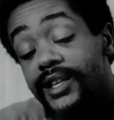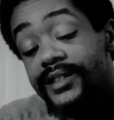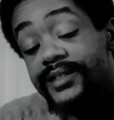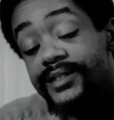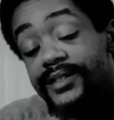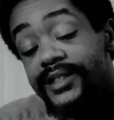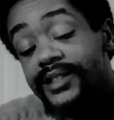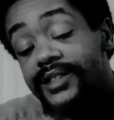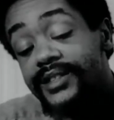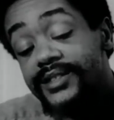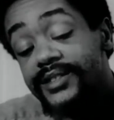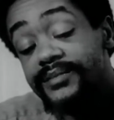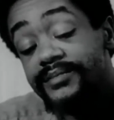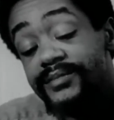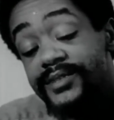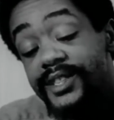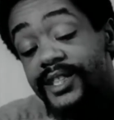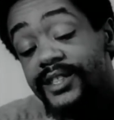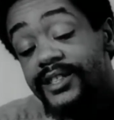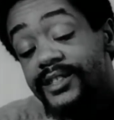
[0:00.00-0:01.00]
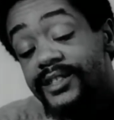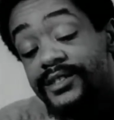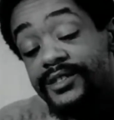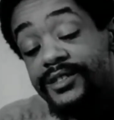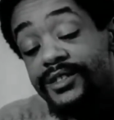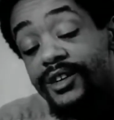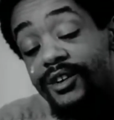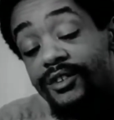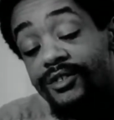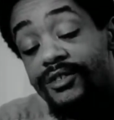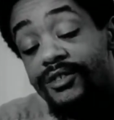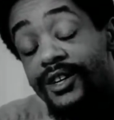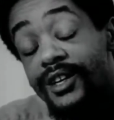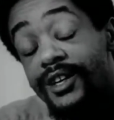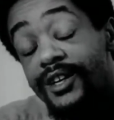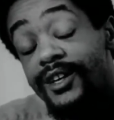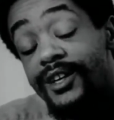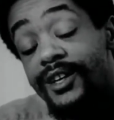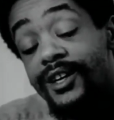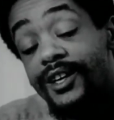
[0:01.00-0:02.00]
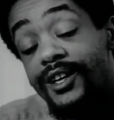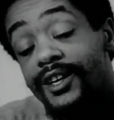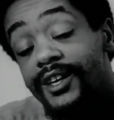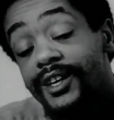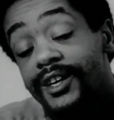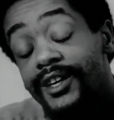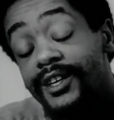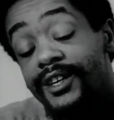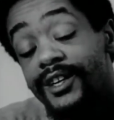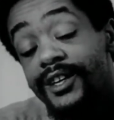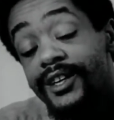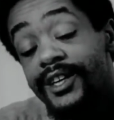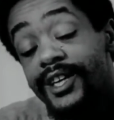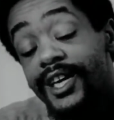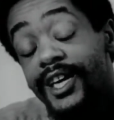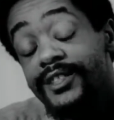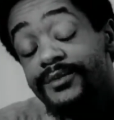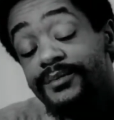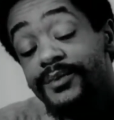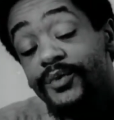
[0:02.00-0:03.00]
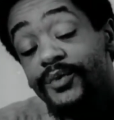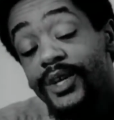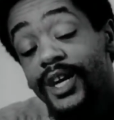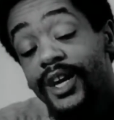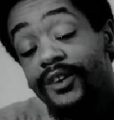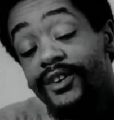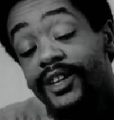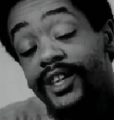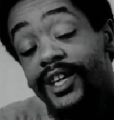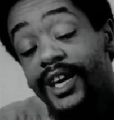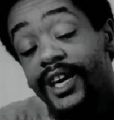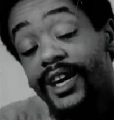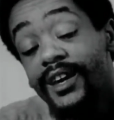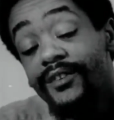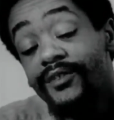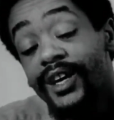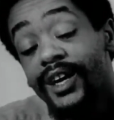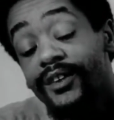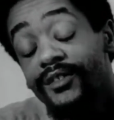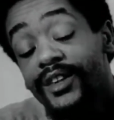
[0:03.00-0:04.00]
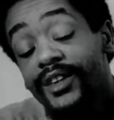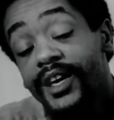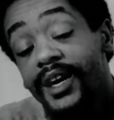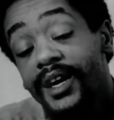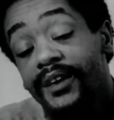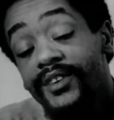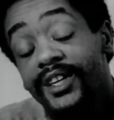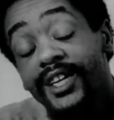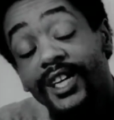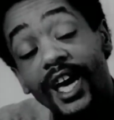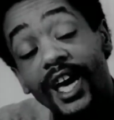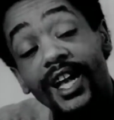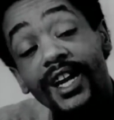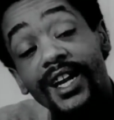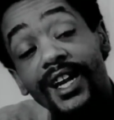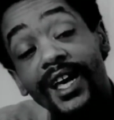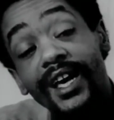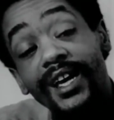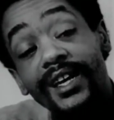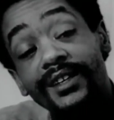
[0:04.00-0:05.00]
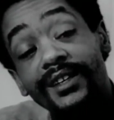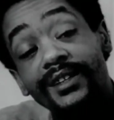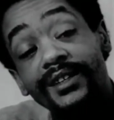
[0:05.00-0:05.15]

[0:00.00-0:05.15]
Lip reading: it 10 years ago. And he asked me what I'd rather have. Would I rather have a Cadillac